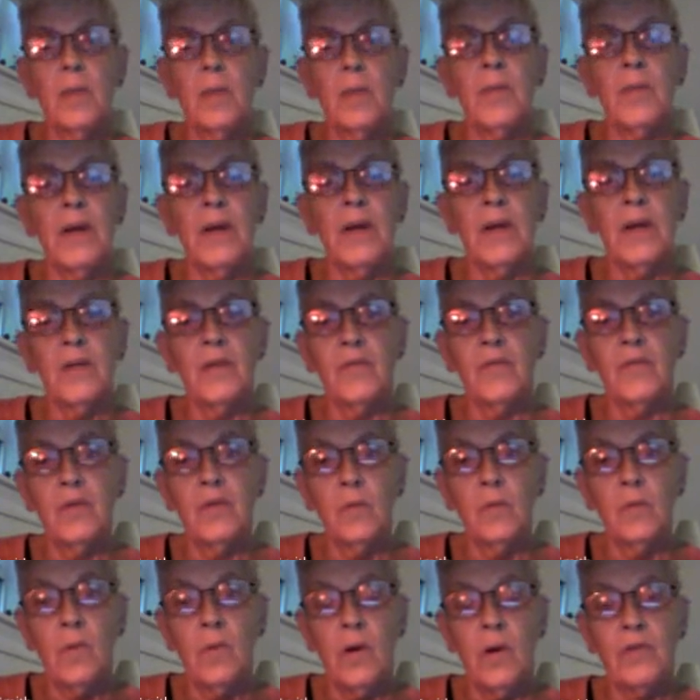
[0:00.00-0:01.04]
but if you
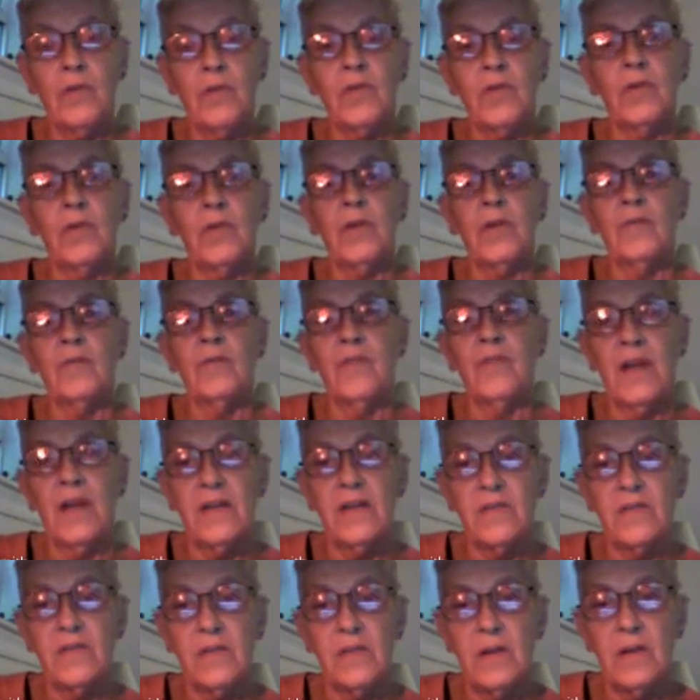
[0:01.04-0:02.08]
want to
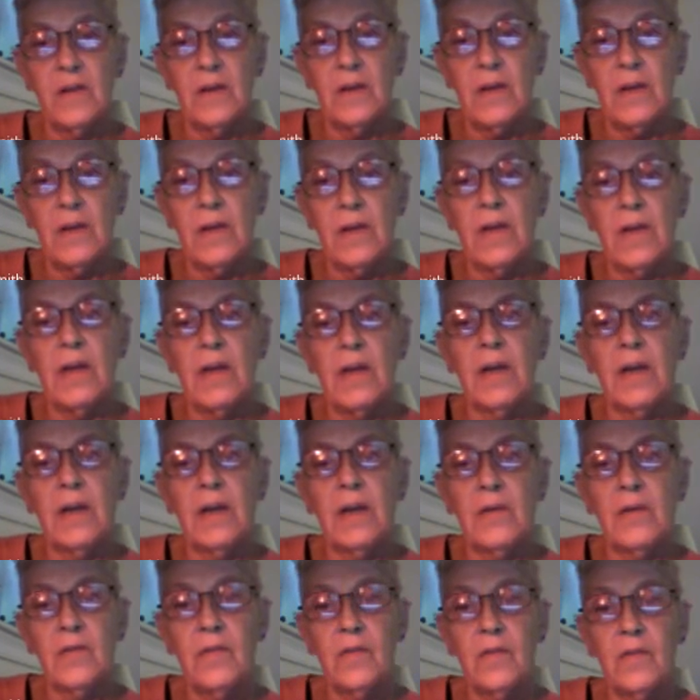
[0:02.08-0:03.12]
advance in it
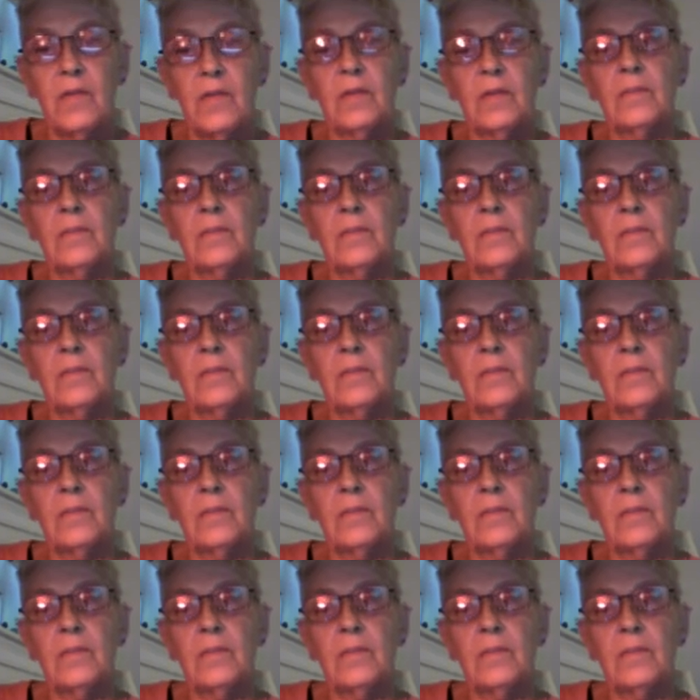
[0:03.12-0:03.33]
and